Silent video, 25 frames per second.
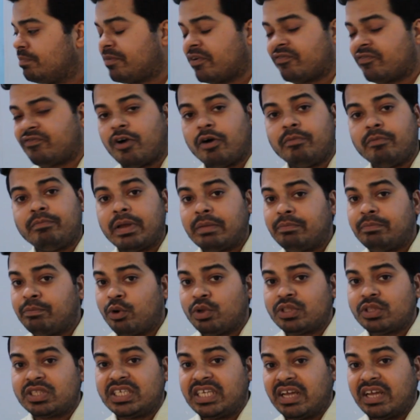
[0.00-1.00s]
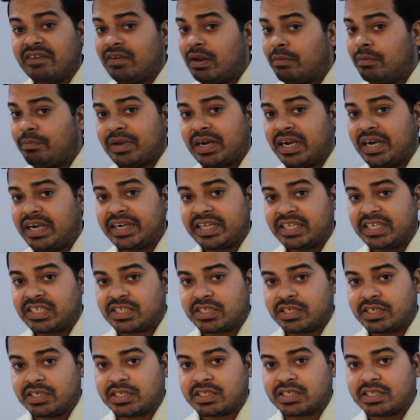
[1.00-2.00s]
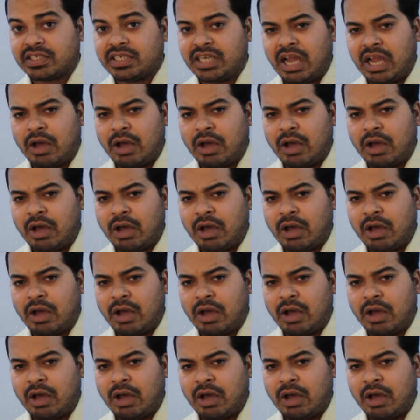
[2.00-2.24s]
performed by both developer and testers.